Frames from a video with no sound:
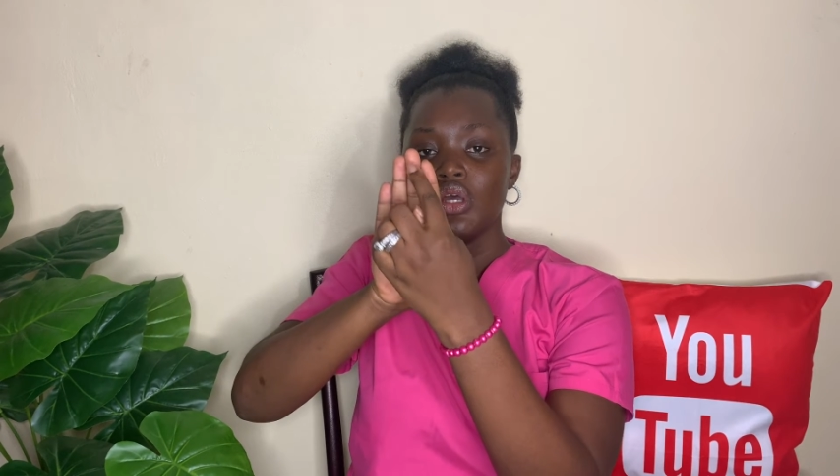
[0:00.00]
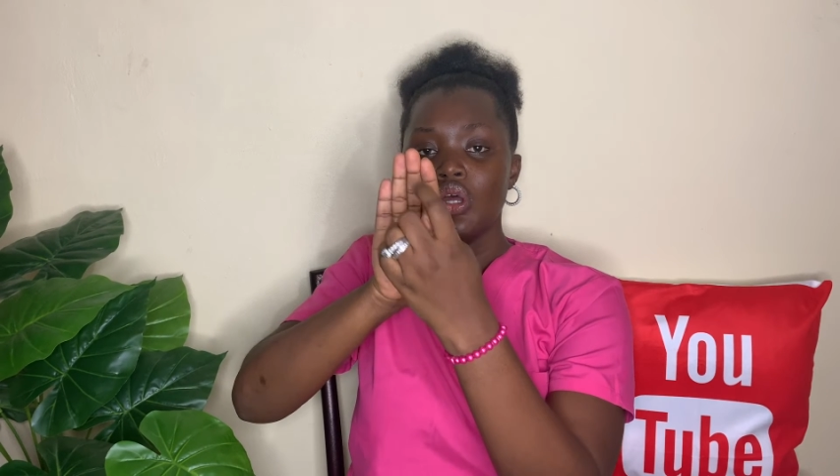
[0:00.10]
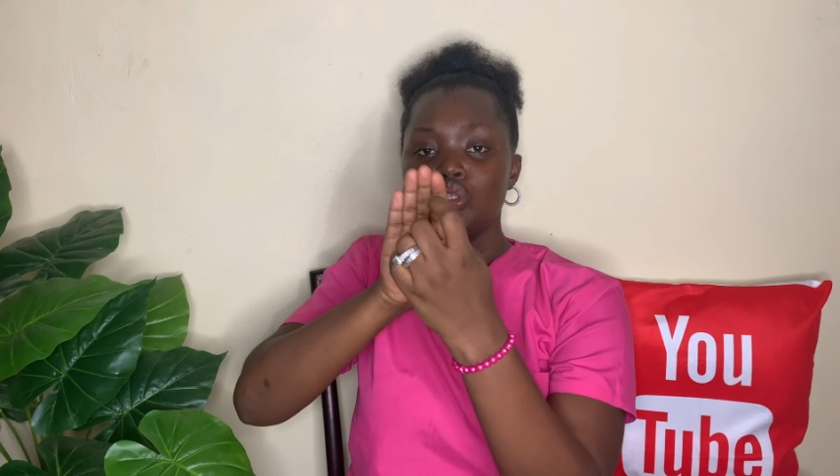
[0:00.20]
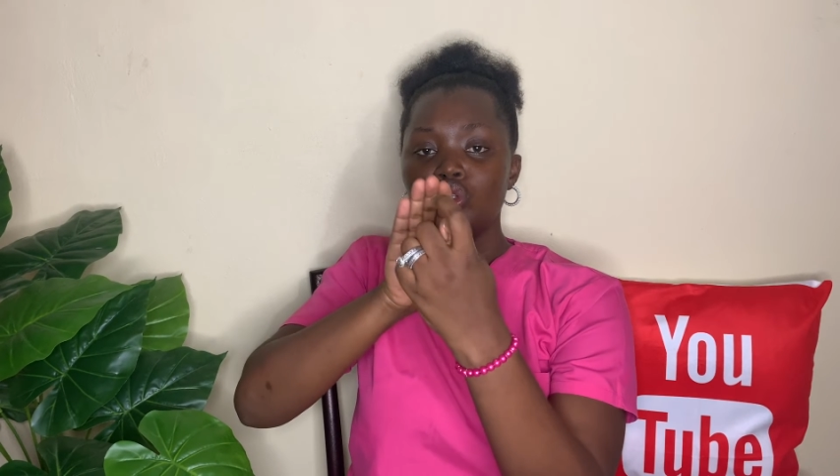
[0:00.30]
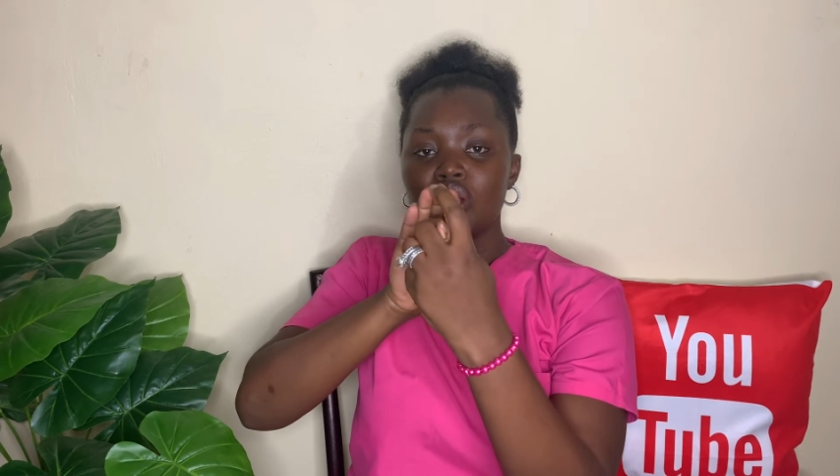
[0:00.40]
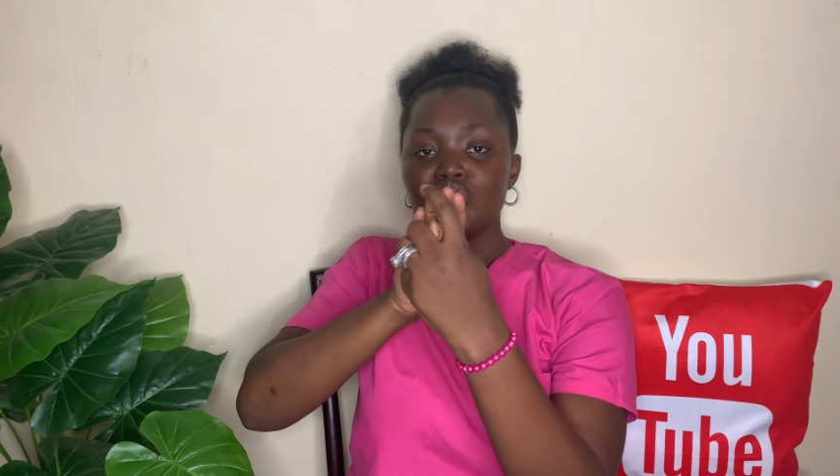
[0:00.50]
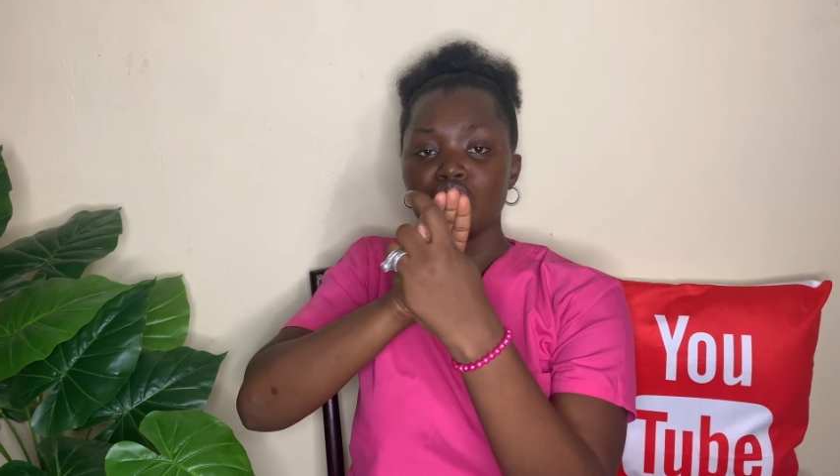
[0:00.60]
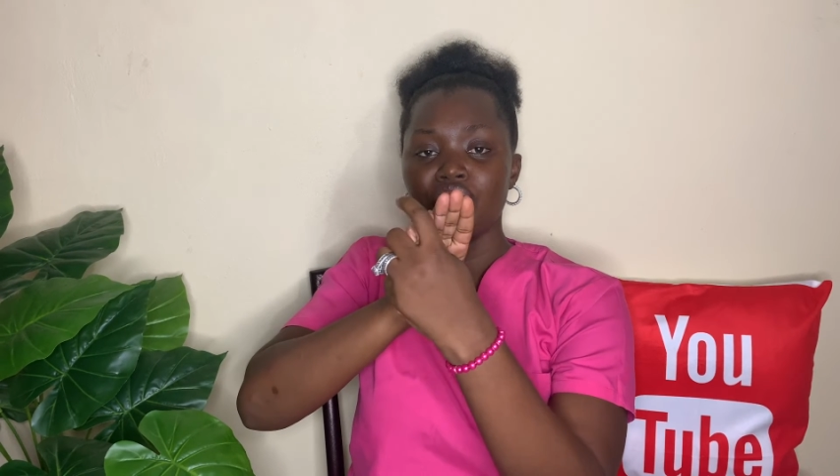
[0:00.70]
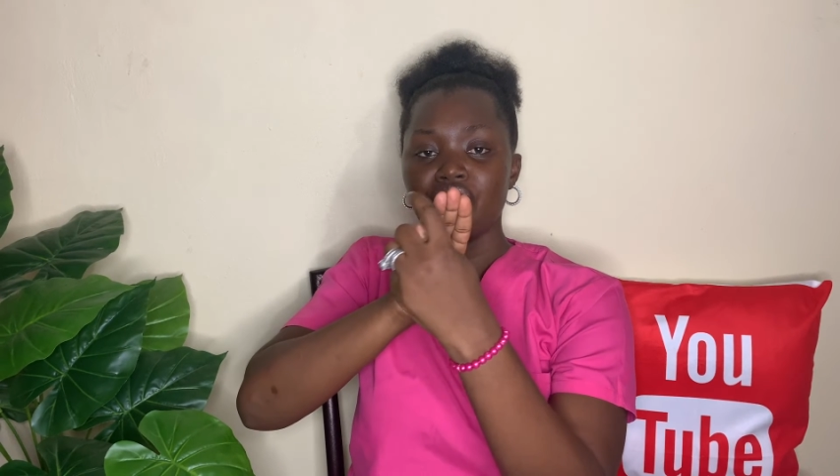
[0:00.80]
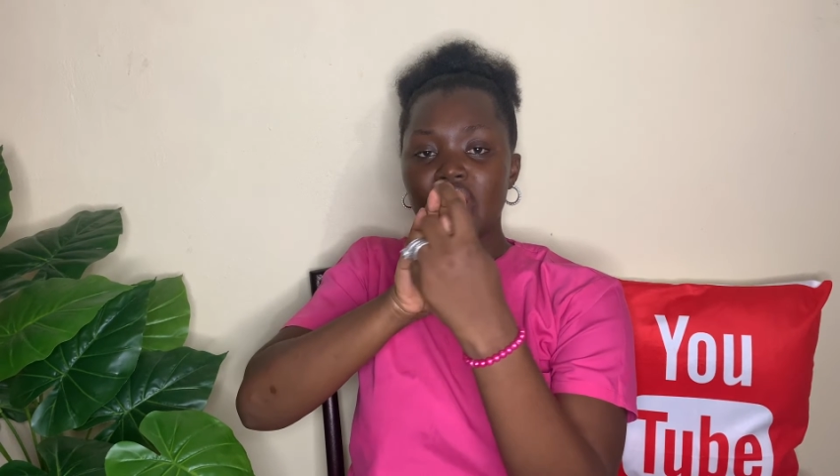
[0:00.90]
not
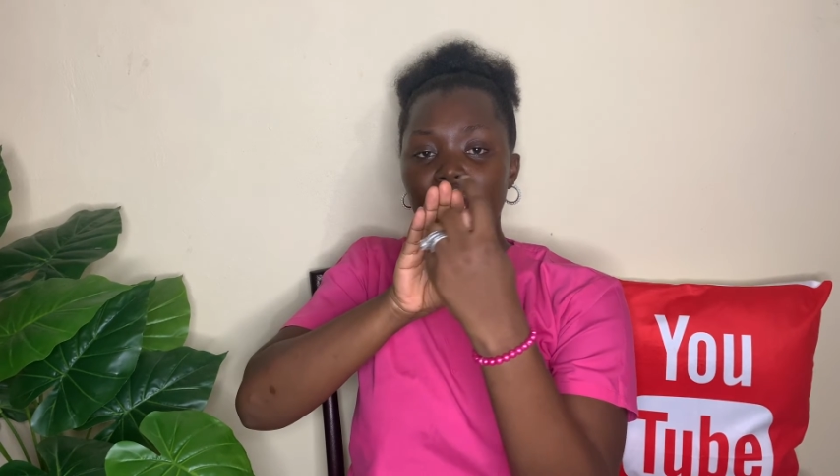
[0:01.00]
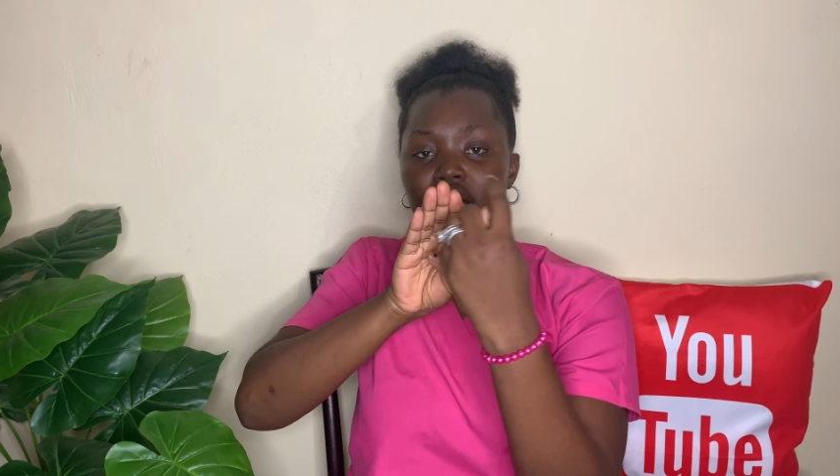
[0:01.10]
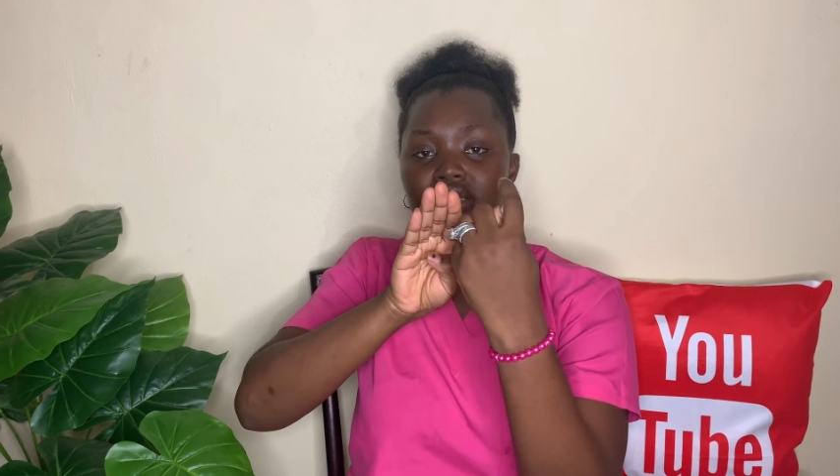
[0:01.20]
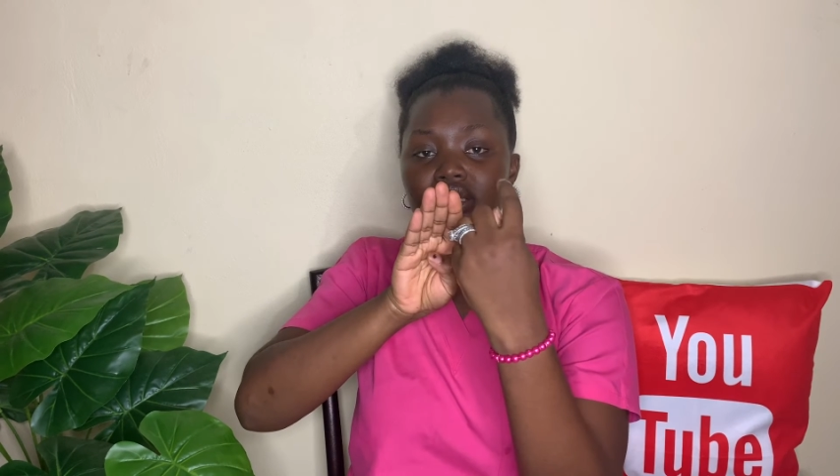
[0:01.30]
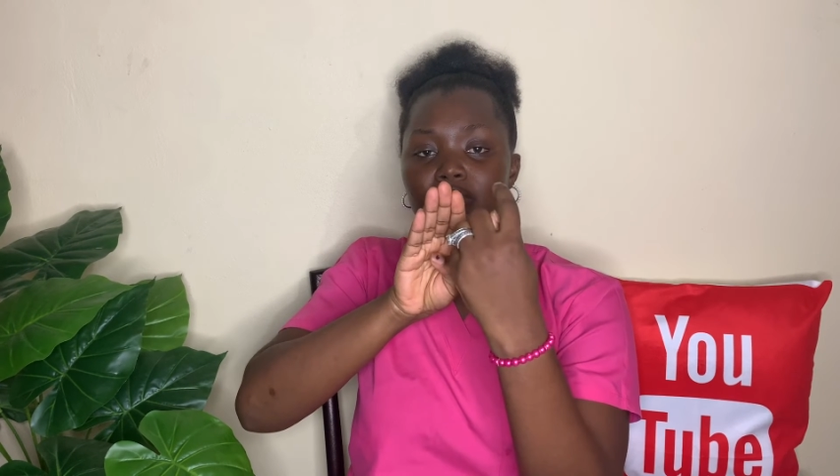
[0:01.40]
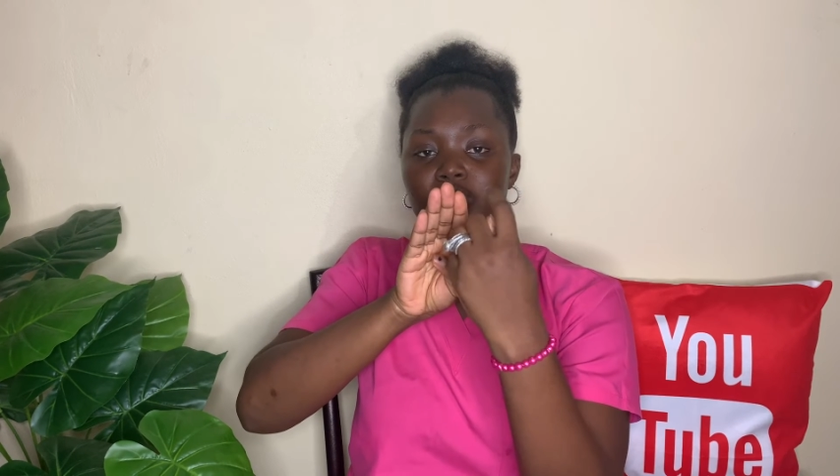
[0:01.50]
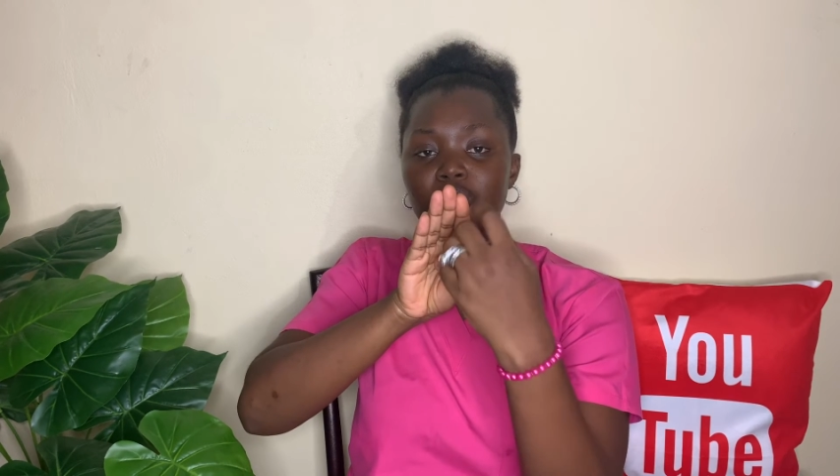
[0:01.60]
your fingertips,